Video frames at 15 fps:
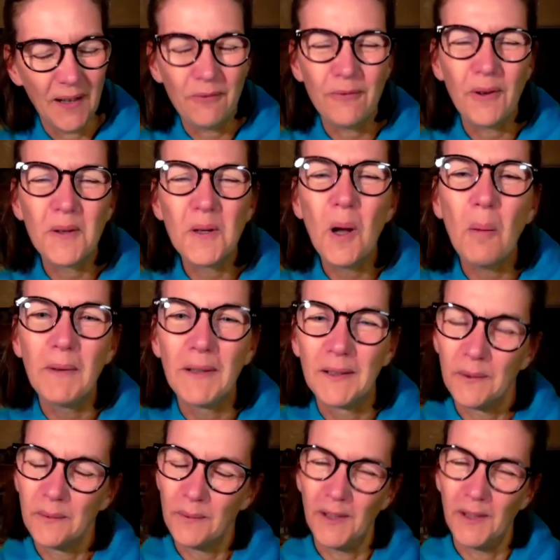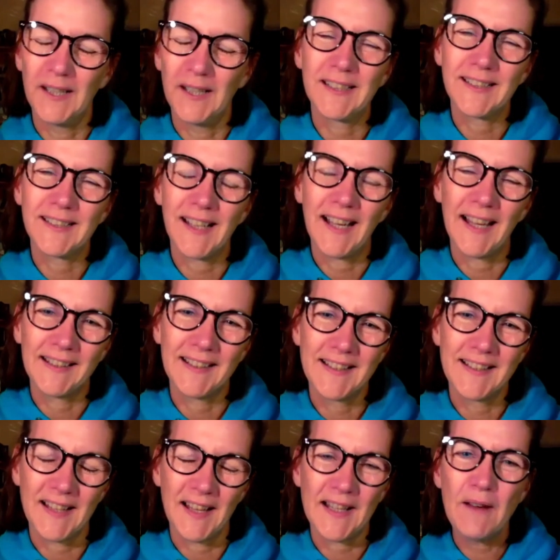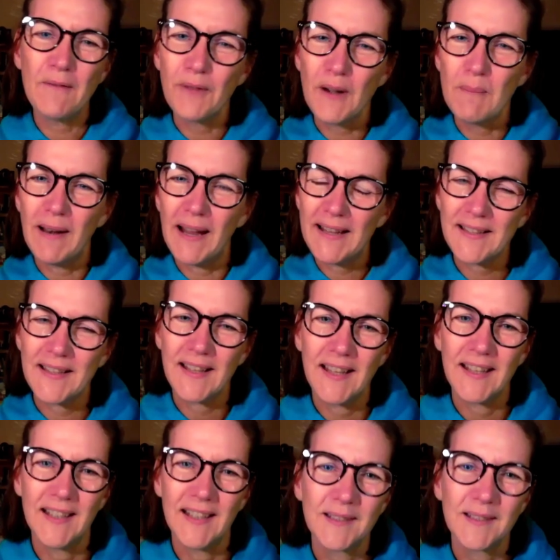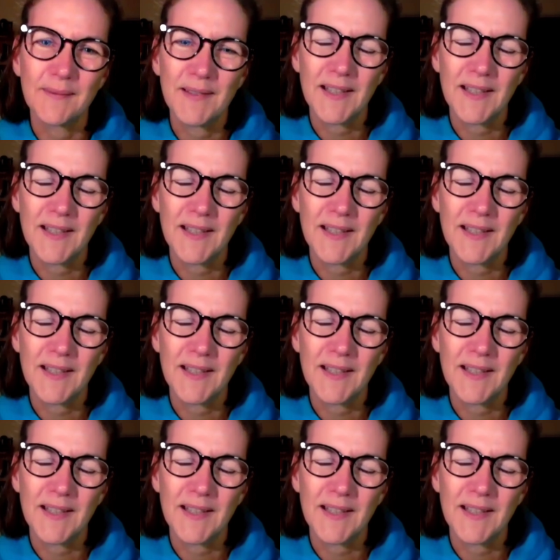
A phenomenal work and, and every blessing in it.